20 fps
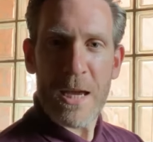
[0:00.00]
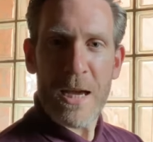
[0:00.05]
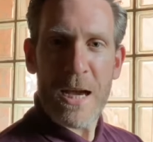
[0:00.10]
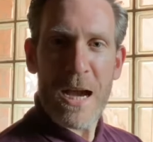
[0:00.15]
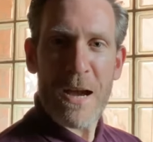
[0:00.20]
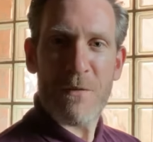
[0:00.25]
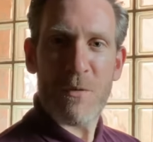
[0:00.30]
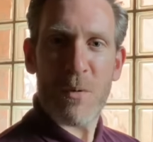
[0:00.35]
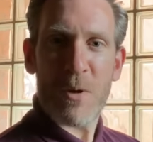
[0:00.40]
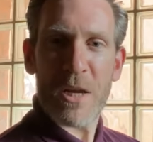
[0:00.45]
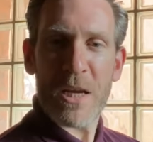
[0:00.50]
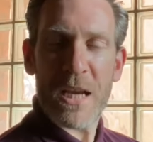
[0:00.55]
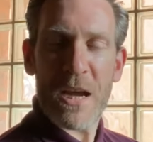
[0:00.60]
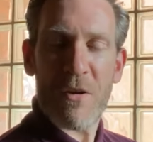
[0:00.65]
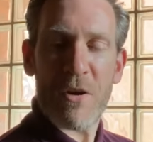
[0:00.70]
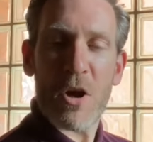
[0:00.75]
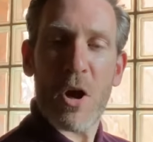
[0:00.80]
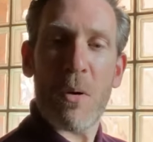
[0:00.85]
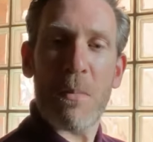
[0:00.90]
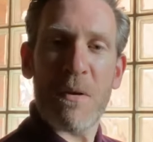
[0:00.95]
Hi everybody,
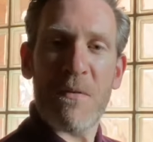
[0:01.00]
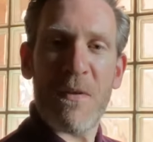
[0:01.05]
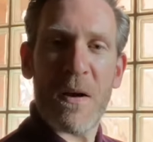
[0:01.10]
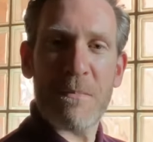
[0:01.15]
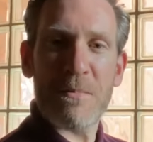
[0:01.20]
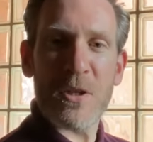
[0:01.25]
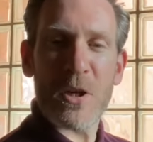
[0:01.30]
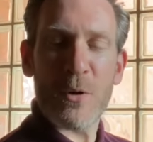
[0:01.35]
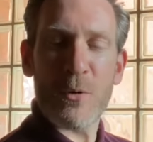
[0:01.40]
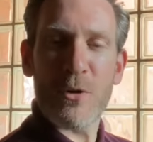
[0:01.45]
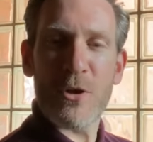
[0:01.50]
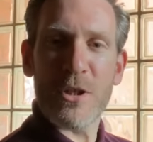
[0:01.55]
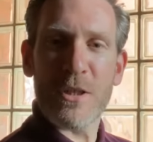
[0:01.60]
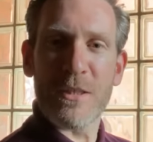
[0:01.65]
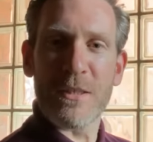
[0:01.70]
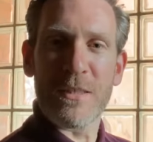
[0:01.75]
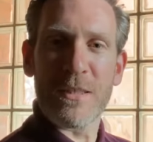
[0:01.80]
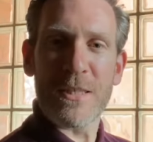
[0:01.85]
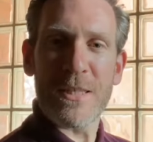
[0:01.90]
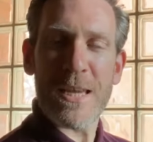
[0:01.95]
Gary Gormley, Fab
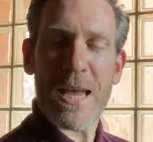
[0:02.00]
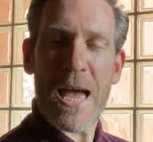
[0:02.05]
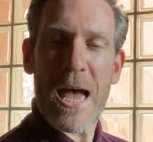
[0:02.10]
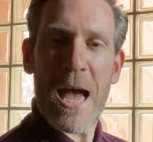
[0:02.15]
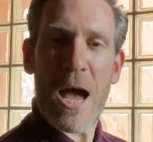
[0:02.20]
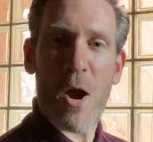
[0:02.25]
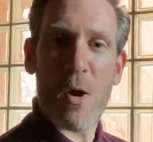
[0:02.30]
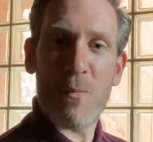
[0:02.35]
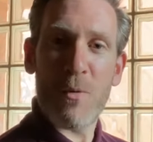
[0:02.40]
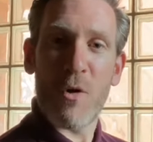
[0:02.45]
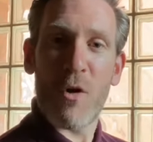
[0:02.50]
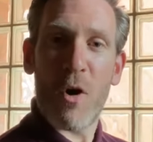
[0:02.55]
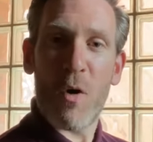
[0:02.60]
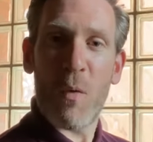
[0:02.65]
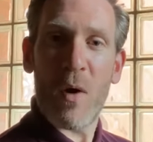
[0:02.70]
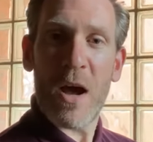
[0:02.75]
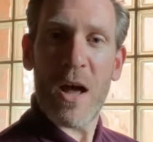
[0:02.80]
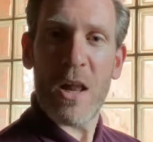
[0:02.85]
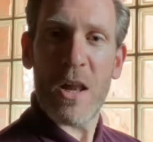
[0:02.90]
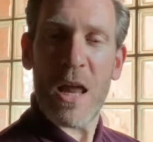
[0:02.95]
Solutions. Hope you're all
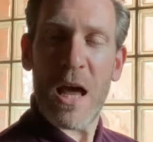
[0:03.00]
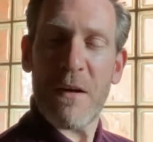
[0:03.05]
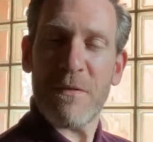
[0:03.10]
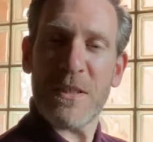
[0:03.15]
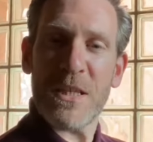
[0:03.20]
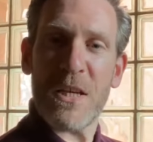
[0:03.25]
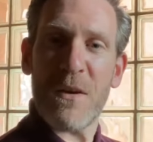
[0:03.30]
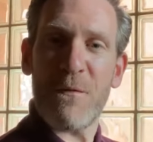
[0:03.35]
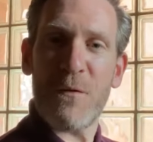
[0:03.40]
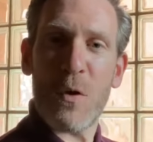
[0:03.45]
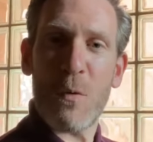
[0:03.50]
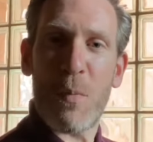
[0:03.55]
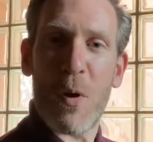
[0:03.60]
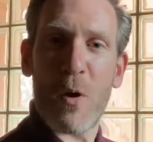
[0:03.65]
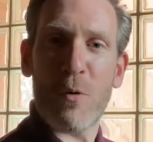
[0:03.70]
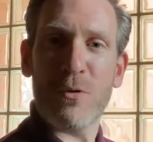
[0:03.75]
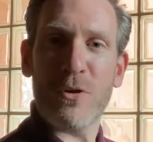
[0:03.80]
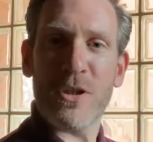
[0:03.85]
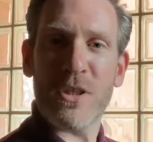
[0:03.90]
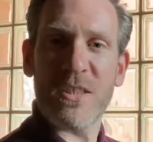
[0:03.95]
well. I've seen a few
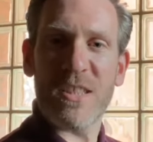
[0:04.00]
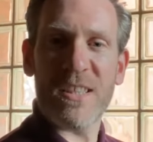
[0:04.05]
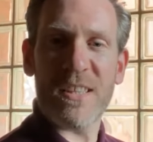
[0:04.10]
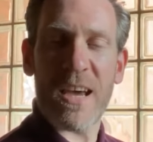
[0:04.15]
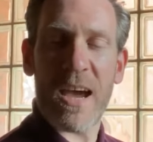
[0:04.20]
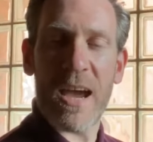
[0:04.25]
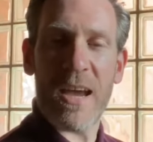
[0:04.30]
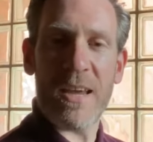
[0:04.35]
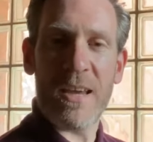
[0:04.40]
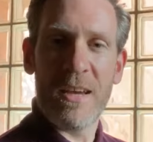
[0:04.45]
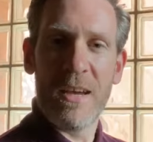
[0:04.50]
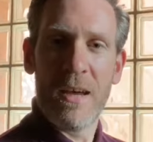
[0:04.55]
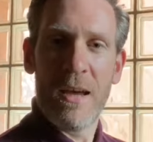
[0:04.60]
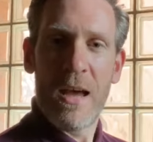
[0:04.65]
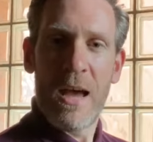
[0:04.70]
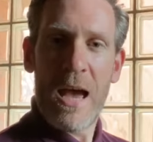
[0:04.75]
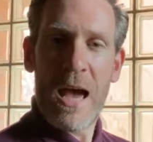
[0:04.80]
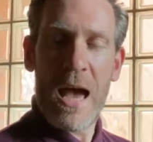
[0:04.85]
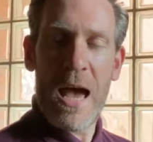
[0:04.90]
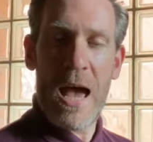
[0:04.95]
posts today
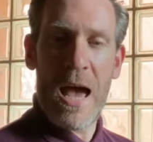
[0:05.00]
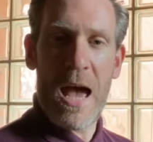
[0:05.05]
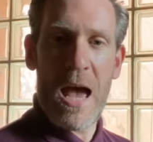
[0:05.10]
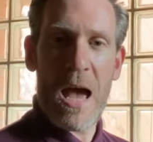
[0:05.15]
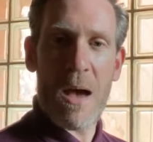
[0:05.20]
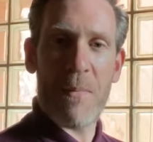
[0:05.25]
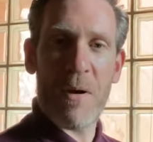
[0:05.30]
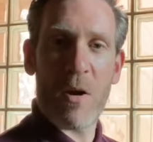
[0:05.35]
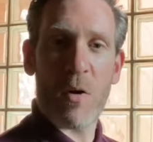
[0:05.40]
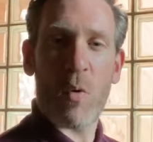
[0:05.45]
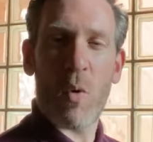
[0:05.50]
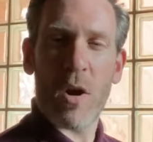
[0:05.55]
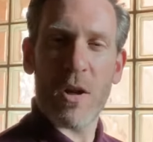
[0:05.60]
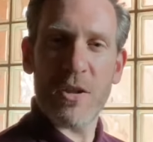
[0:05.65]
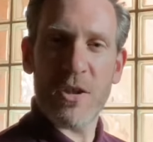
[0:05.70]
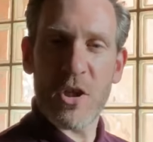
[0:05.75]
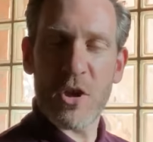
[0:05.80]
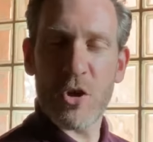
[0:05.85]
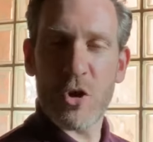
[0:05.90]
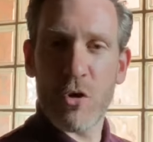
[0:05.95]
about
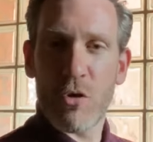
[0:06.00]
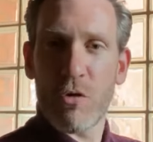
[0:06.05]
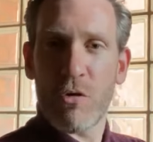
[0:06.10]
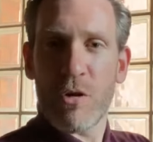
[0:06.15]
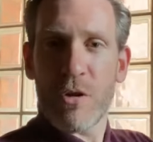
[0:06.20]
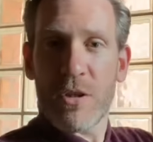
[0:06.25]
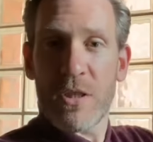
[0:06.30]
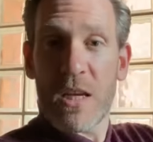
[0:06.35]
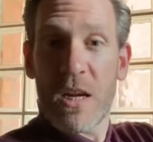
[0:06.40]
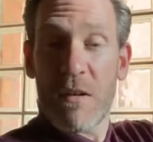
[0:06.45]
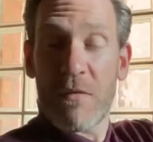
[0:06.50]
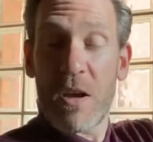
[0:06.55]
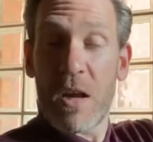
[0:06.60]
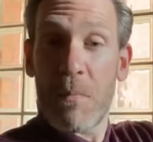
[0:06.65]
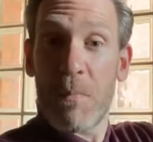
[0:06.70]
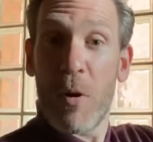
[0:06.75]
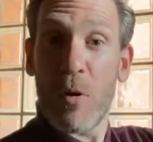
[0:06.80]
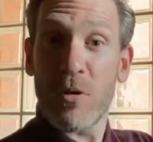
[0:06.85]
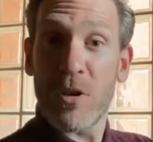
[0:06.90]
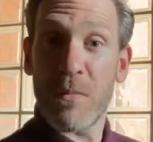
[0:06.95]
quality assurance, and I've kind
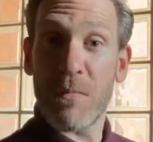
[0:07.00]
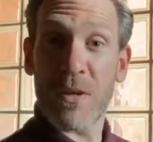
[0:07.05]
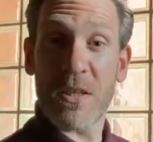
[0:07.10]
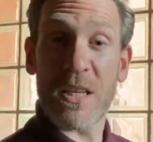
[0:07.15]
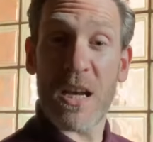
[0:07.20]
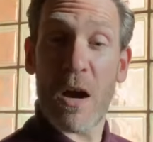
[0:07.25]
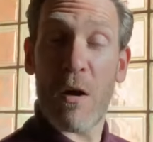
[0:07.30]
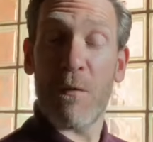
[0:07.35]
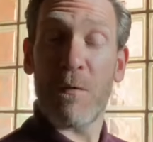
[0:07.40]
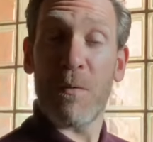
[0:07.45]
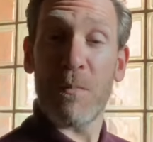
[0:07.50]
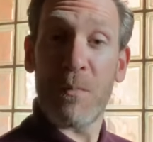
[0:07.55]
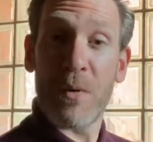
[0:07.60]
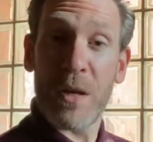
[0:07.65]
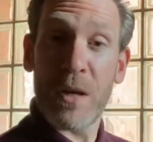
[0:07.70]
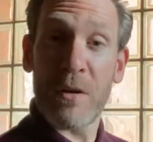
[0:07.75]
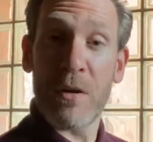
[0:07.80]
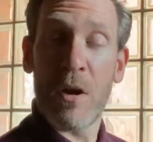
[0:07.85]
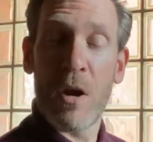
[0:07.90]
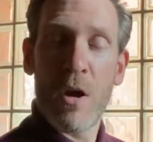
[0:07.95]
of posted myself and
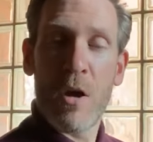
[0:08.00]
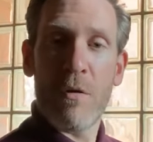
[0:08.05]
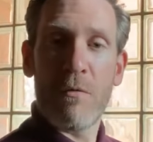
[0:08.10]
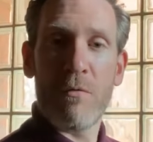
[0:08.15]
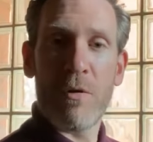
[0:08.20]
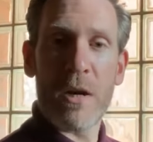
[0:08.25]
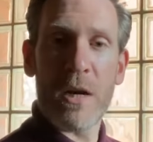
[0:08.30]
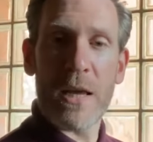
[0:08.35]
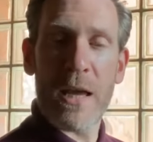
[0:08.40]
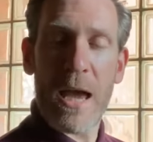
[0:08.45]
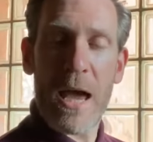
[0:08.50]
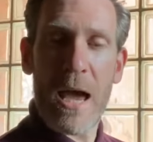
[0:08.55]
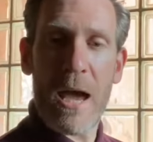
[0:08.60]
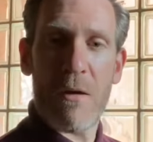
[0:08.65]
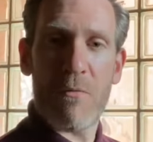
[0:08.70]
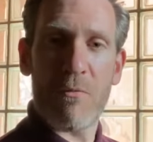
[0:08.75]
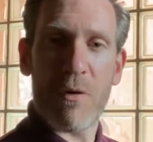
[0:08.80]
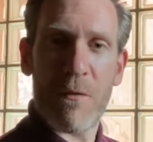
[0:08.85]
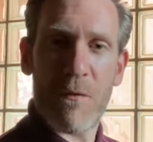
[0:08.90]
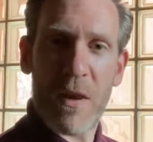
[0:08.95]
been really
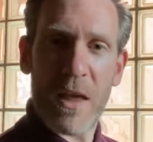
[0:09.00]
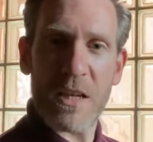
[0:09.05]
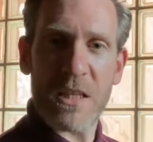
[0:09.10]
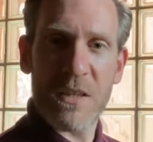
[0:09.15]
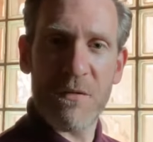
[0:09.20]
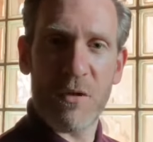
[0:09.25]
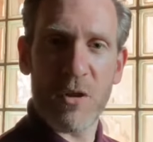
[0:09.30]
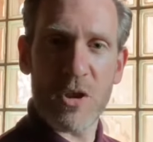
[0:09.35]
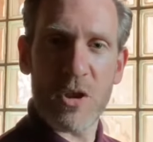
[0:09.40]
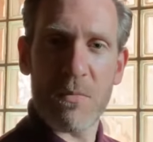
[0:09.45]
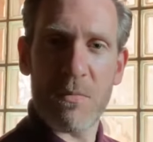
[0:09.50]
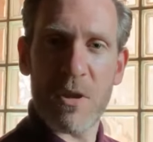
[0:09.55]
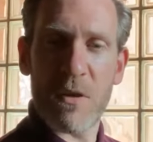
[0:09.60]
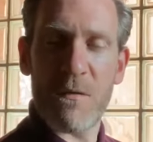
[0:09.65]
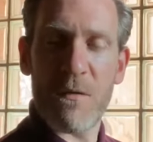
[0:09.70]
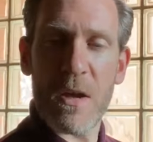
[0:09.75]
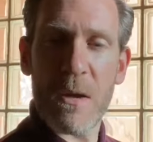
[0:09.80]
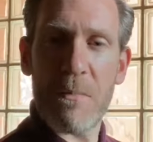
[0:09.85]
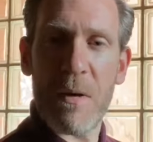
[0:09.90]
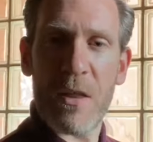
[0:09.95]
reflective on some of the
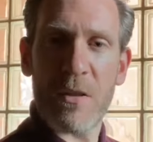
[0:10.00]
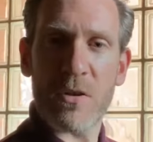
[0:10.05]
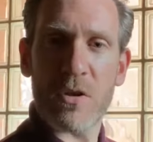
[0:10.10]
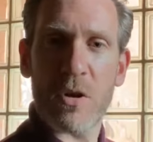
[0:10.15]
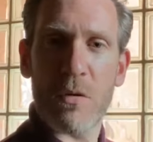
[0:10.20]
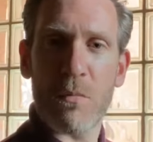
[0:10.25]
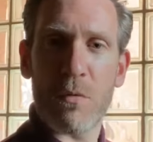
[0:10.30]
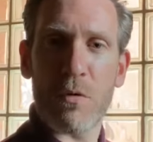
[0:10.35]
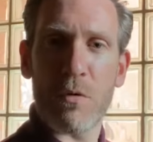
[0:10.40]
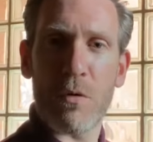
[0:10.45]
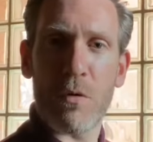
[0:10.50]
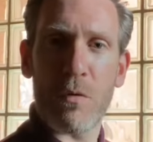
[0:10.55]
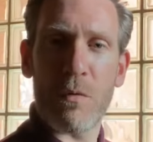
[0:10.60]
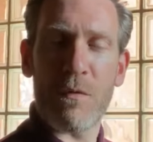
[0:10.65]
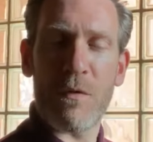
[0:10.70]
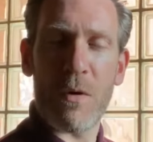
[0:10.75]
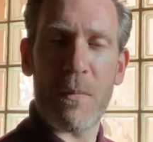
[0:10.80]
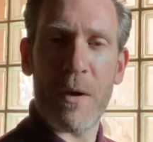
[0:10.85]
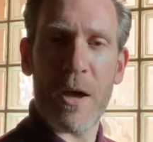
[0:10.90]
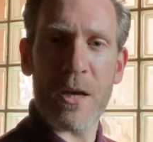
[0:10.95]
feedback that's come through
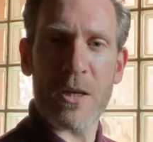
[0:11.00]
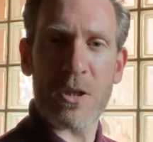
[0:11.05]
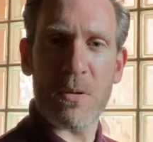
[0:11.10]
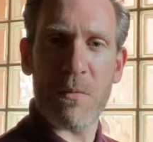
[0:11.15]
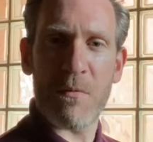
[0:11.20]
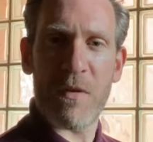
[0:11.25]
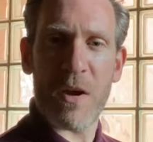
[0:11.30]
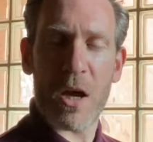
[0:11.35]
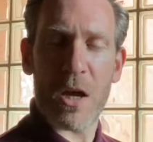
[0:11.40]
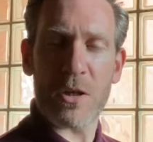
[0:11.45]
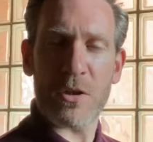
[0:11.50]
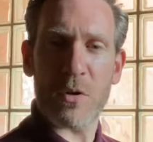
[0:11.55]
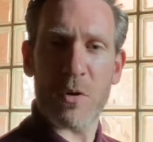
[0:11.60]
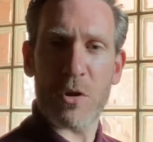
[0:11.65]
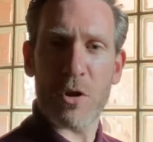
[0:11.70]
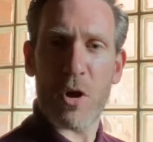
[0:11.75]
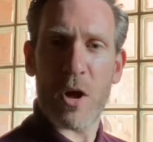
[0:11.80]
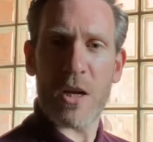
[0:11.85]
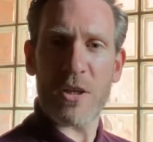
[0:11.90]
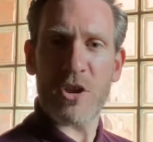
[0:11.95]
from some of it. So I
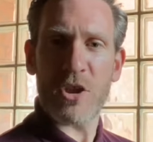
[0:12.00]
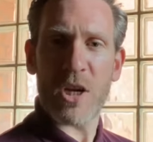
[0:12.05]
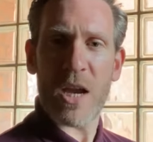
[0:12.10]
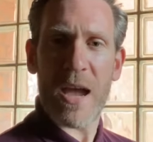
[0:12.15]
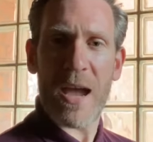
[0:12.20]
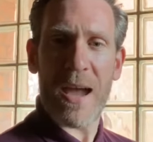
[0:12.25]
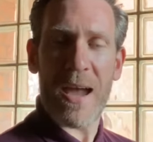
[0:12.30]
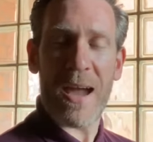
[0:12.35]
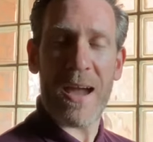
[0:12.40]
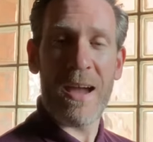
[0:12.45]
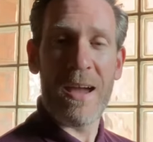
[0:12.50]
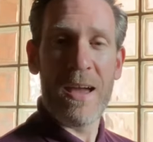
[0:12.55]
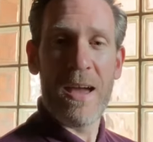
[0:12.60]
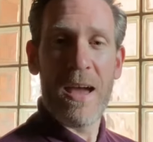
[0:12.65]
thought I'd share